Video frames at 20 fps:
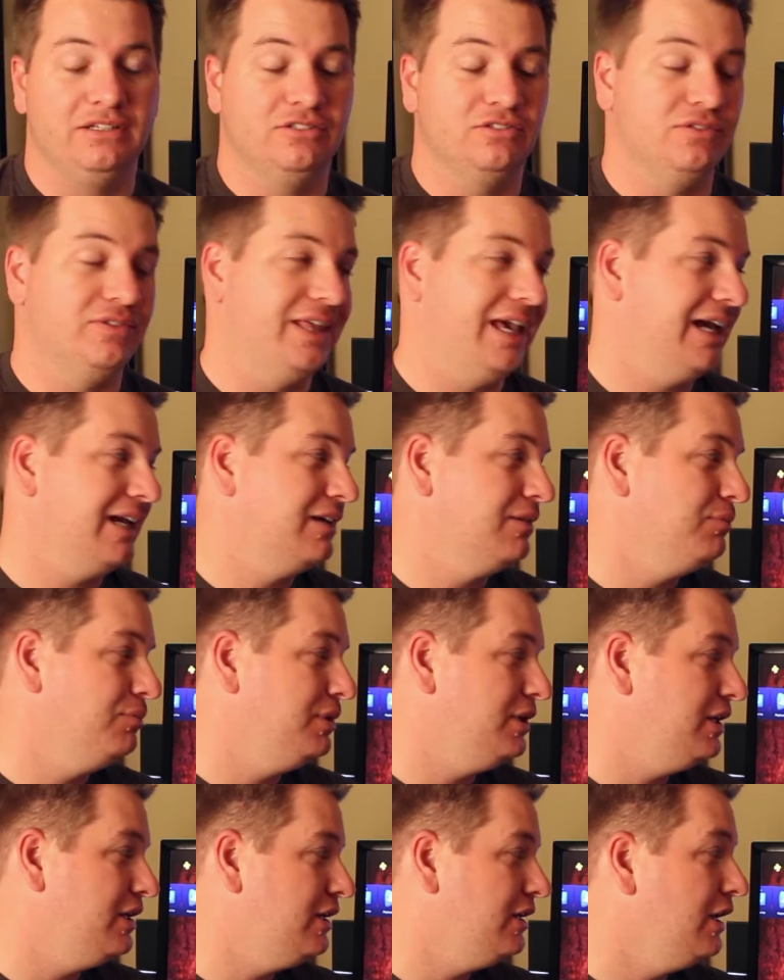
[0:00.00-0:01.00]
So that can
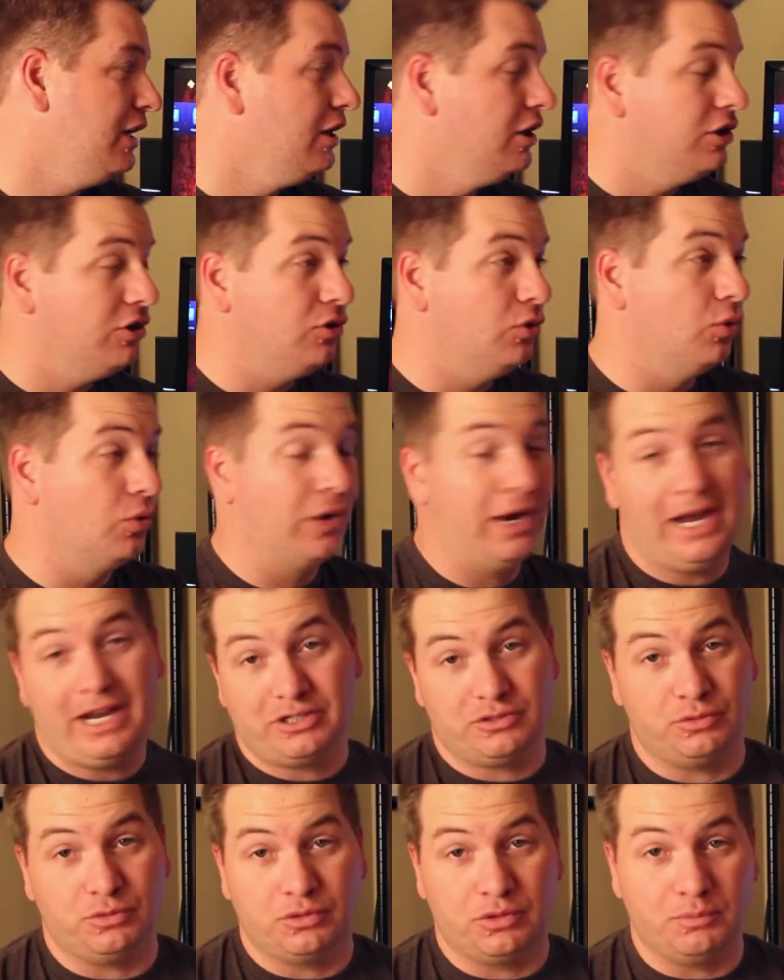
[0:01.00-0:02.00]
be your
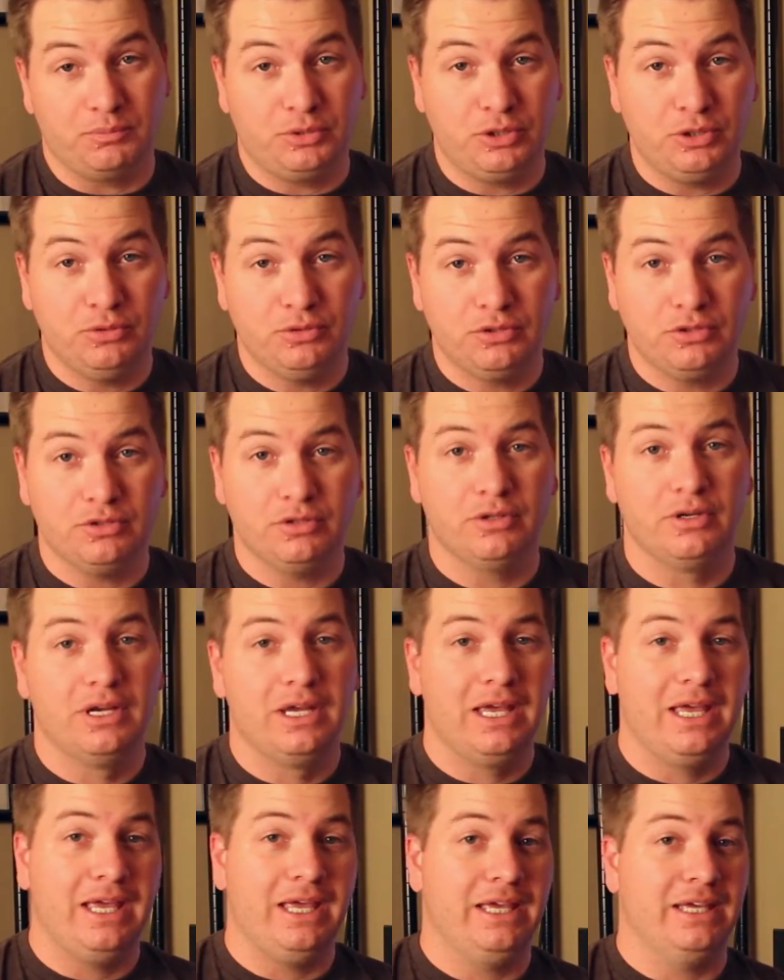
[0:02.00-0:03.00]
actual computer,
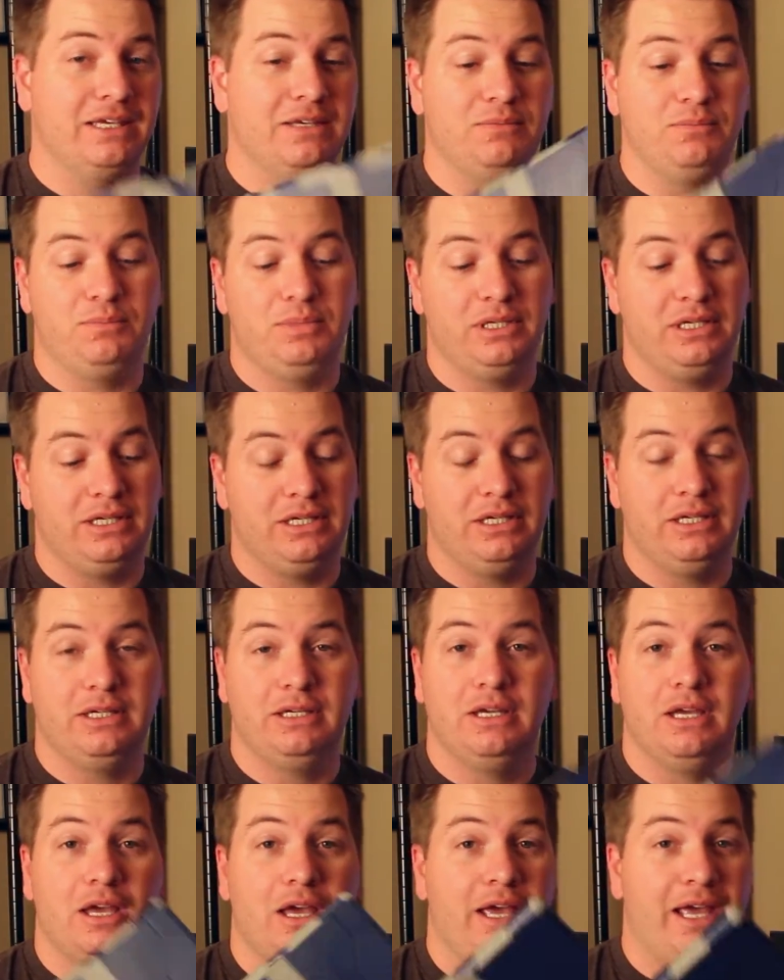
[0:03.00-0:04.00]
it can
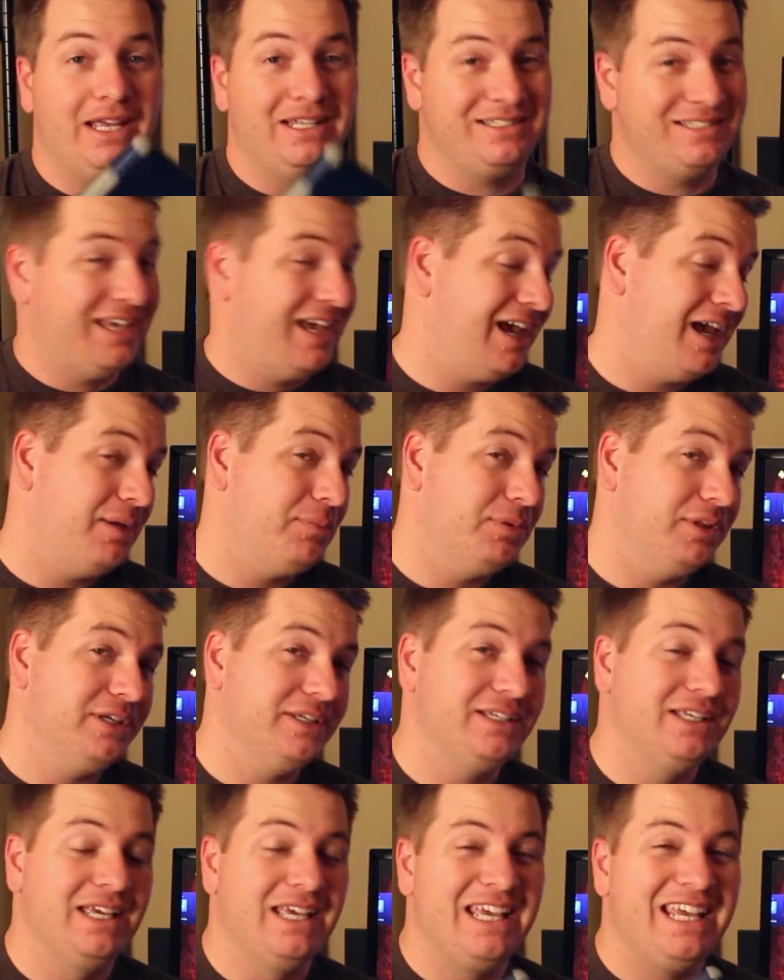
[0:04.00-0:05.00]
be a
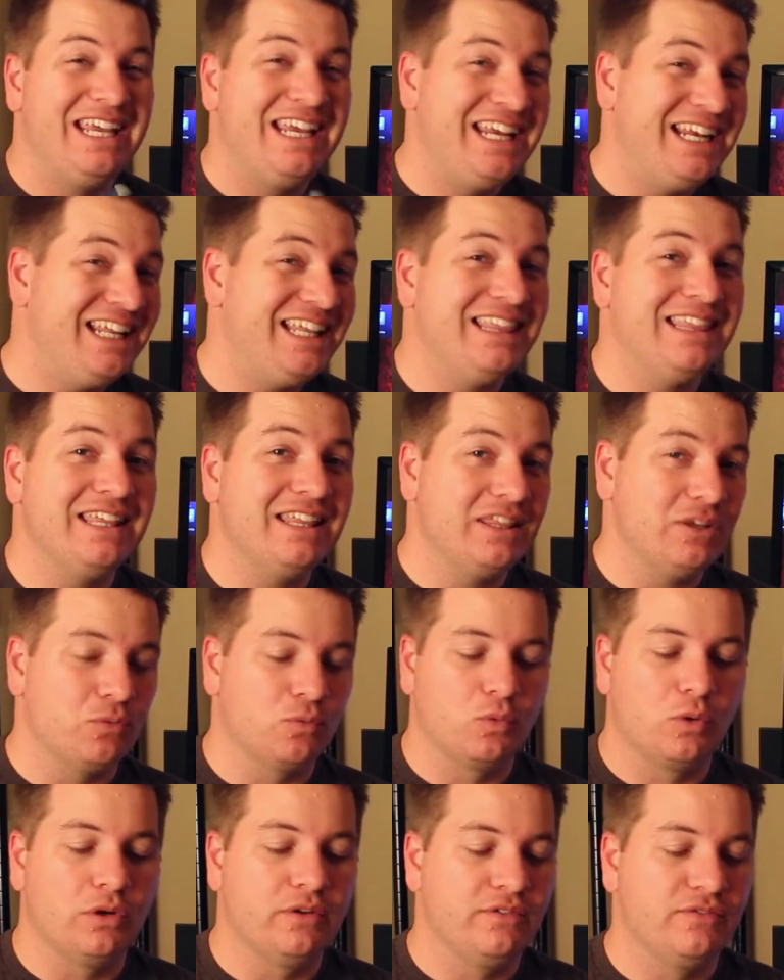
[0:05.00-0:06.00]
tablet, anything that
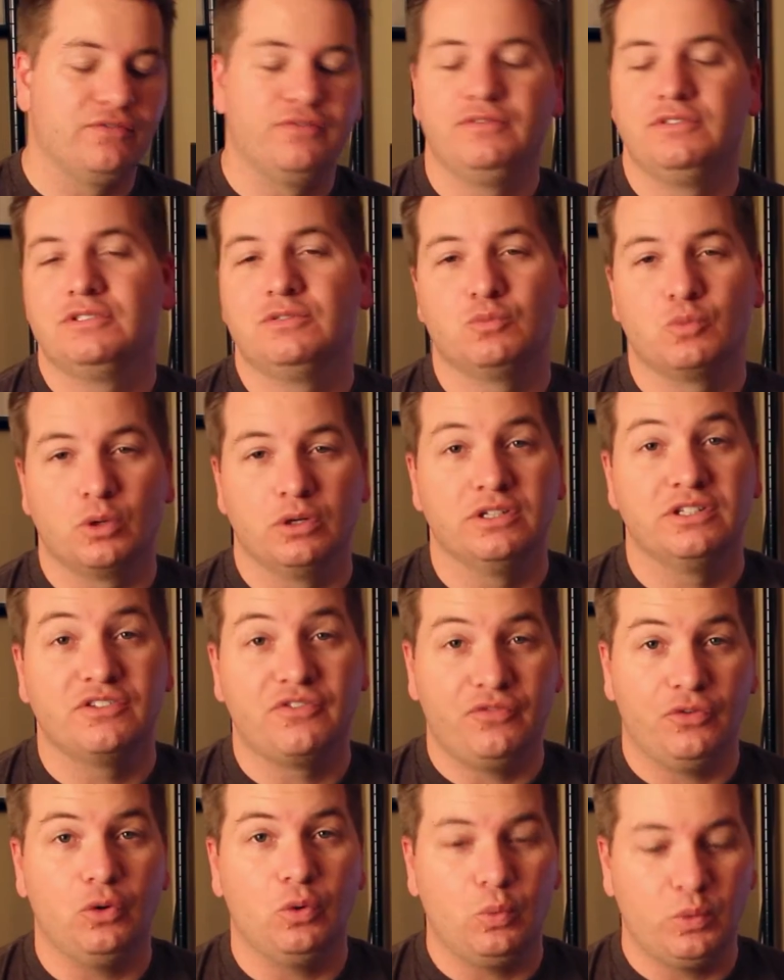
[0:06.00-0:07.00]
runs runs
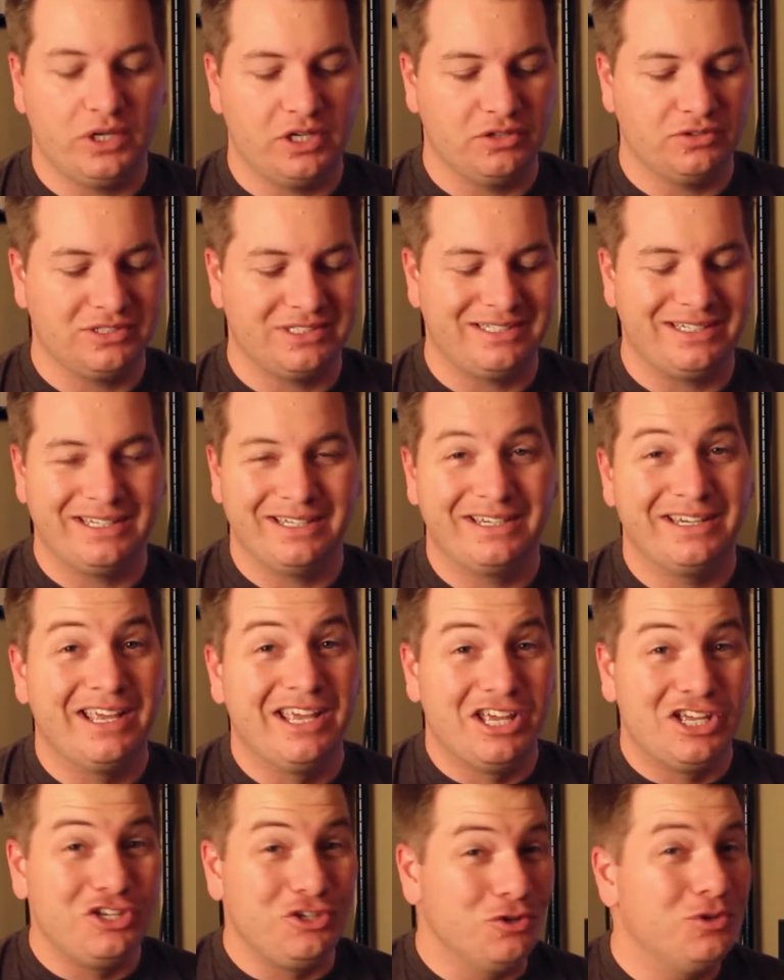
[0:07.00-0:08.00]
full Windows 10,
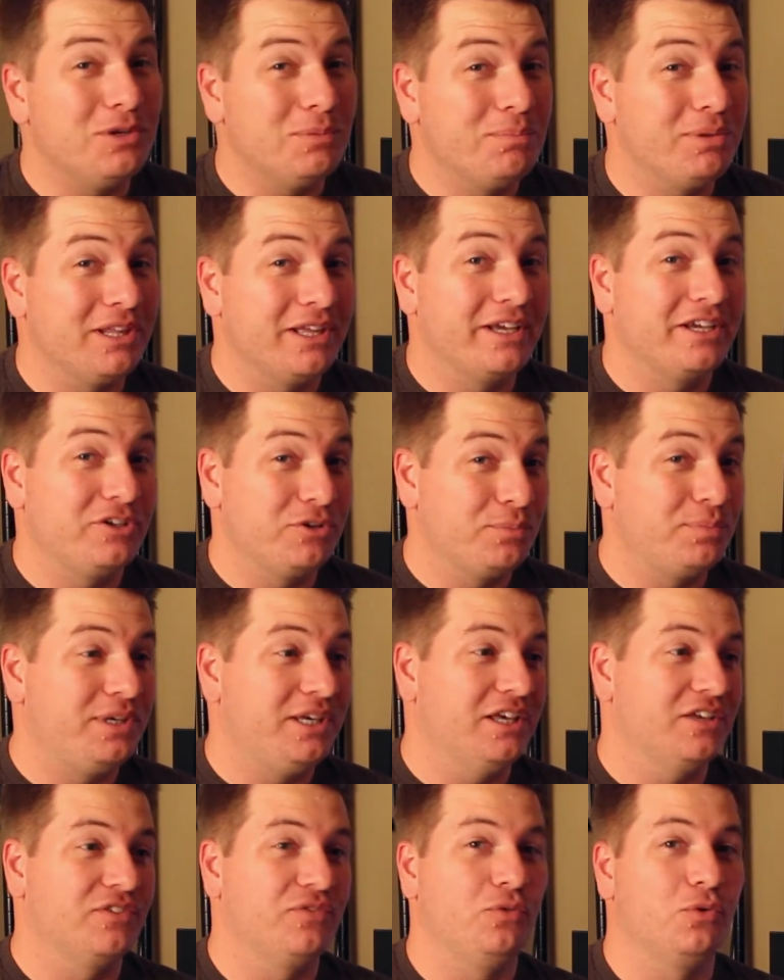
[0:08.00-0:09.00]
you can play your
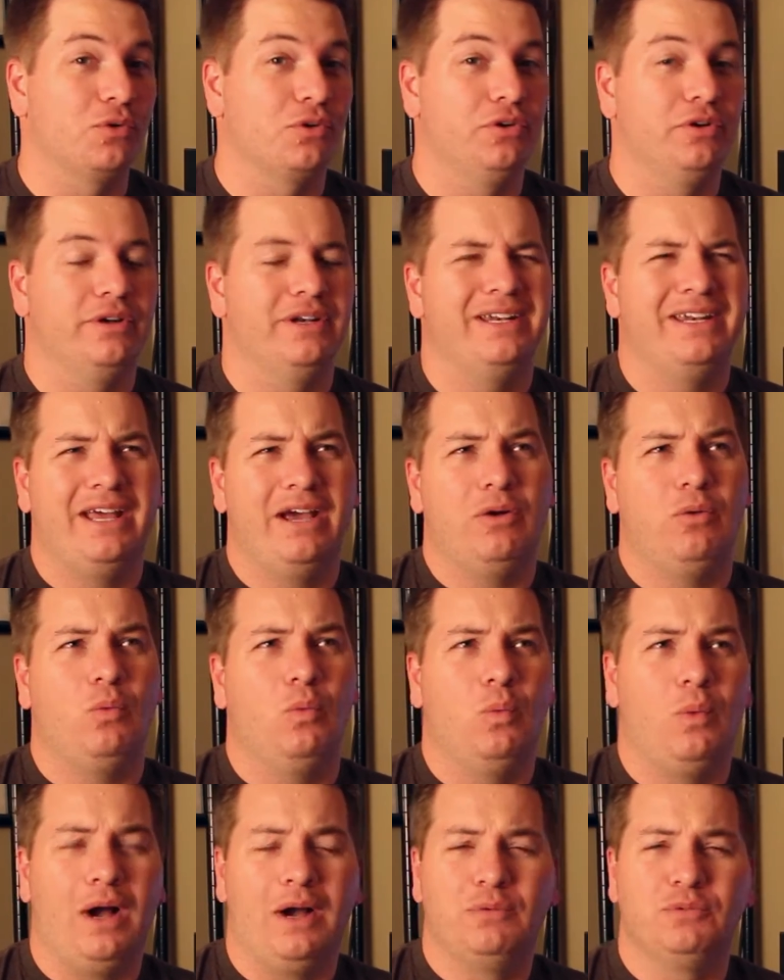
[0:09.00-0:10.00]
PS4 on. Now,
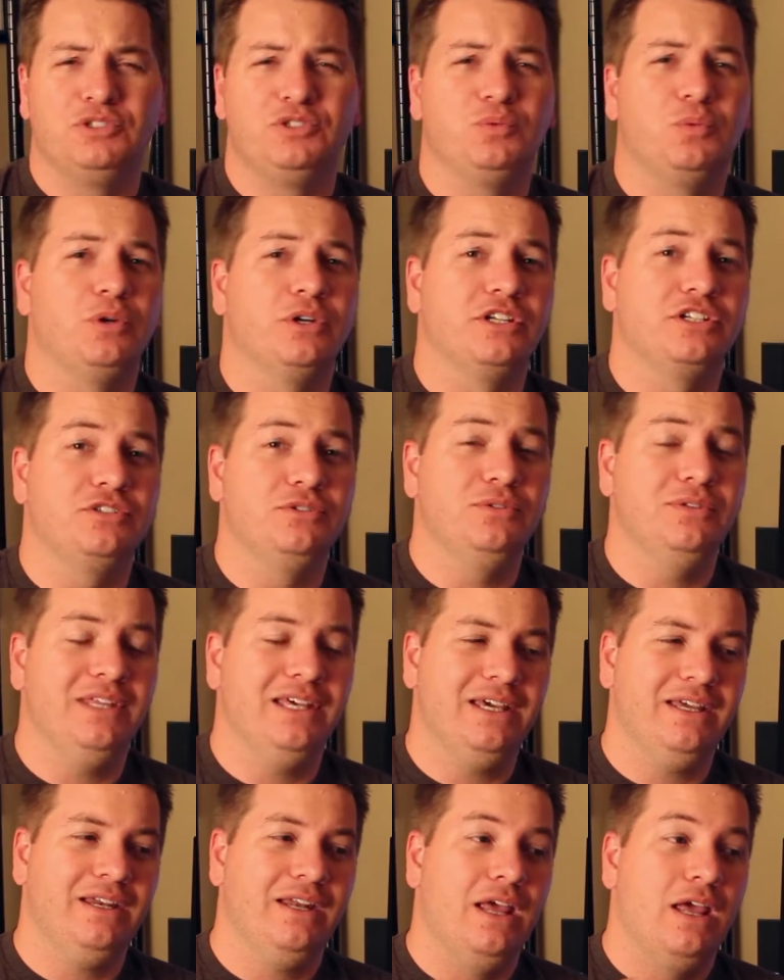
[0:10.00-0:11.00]
why would you want to do
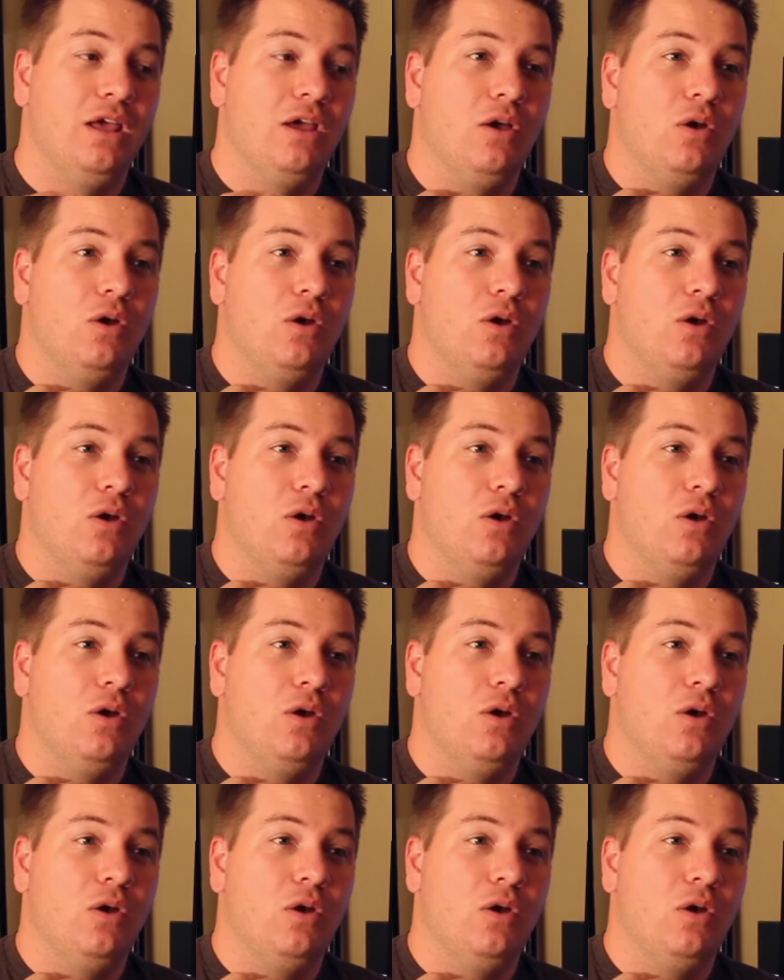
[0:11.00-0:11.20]
that?